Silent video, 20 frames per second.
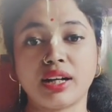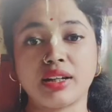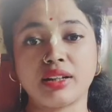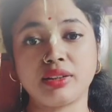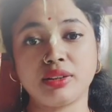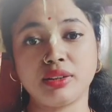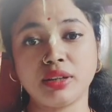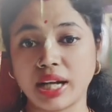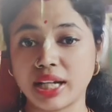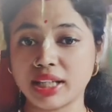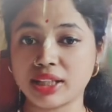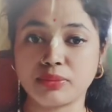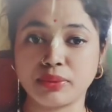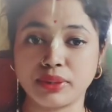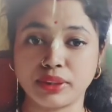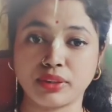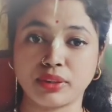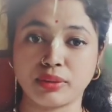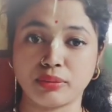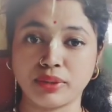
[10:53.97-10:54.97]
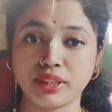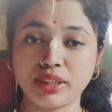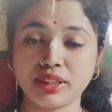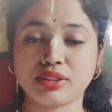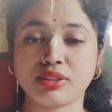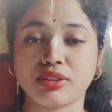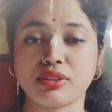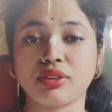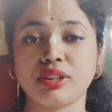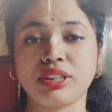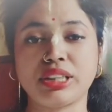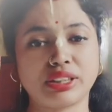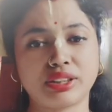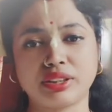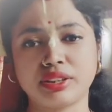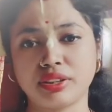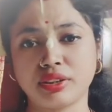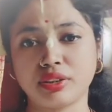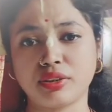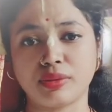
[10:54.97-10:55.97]
minus 2 by
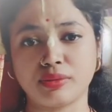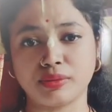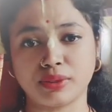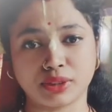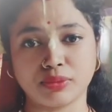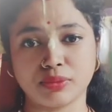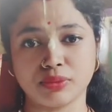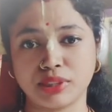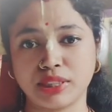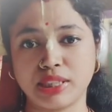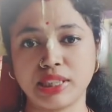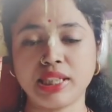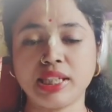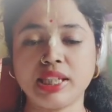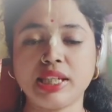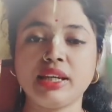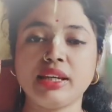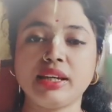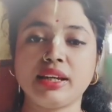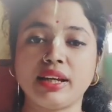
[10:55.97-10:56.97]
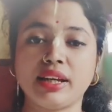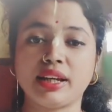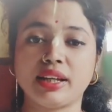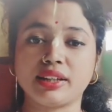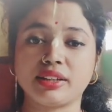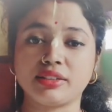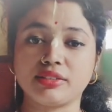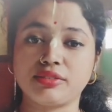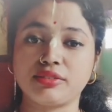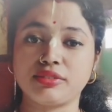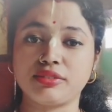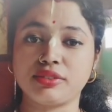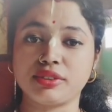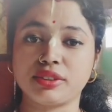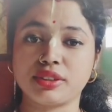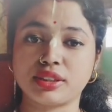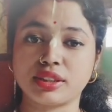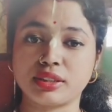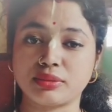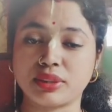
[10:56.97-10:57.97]
3 e
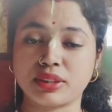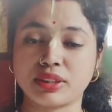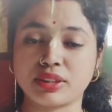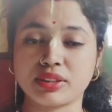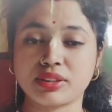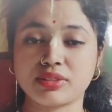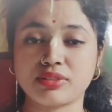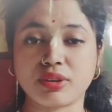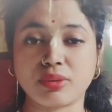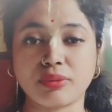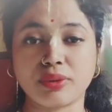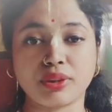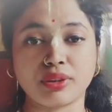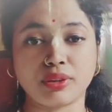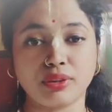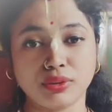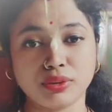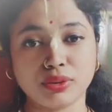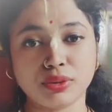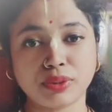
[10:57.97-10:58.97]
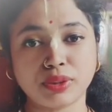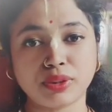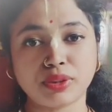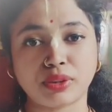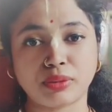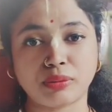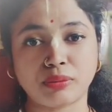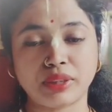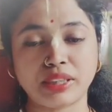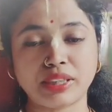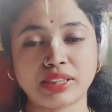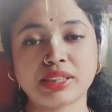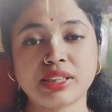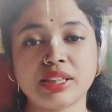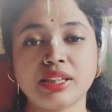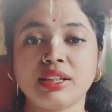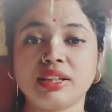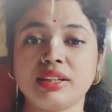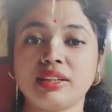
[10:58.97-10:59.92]
dz square, okay, which